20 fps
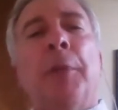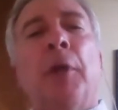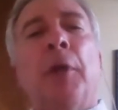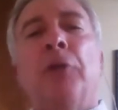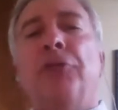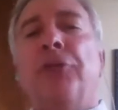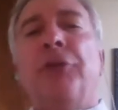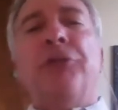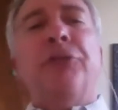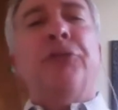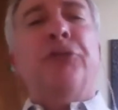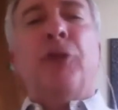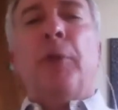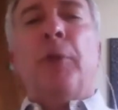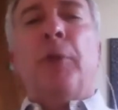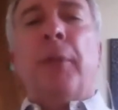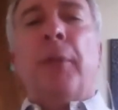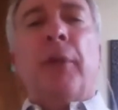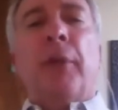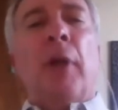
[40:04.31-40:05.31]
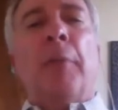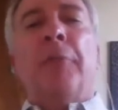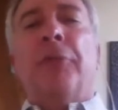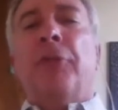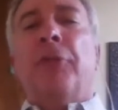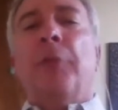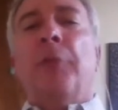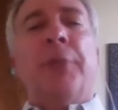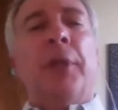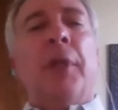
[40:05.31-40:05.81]
because this is
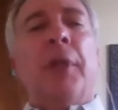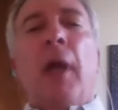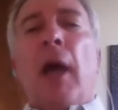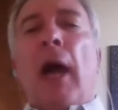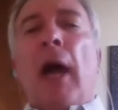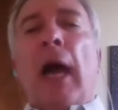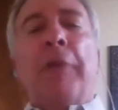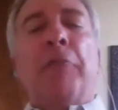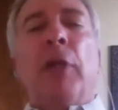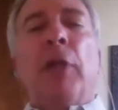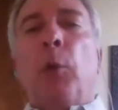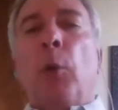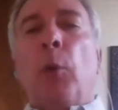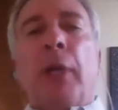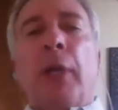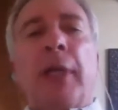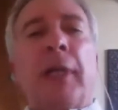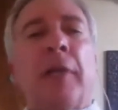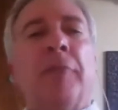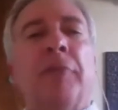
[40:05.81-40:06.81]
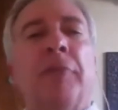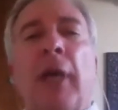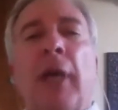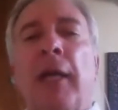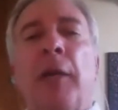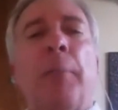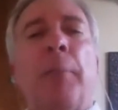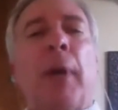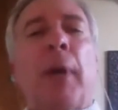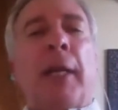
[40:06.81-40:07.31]
something I really want to give
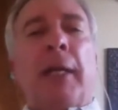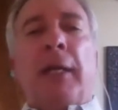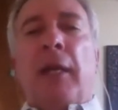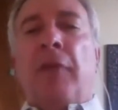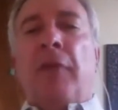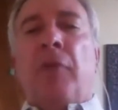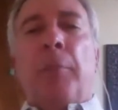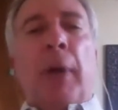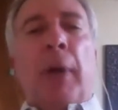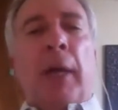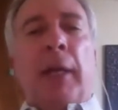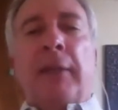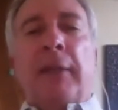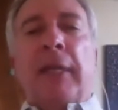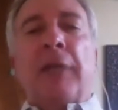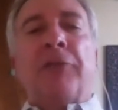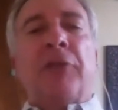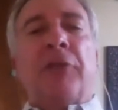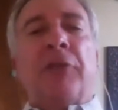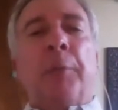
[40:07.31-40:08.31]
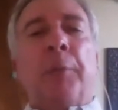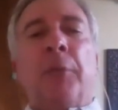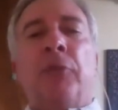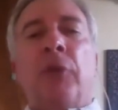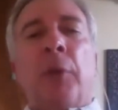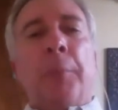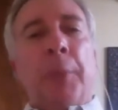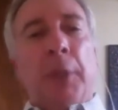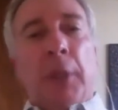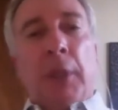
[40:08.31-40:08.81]
to anybody and everybody. That's how
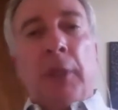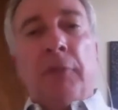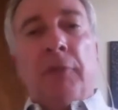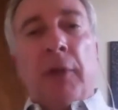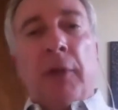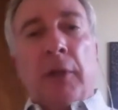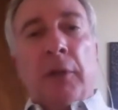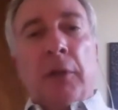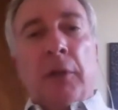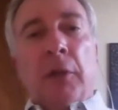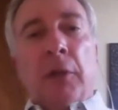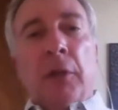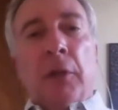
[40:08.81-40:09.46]
much I believe in it.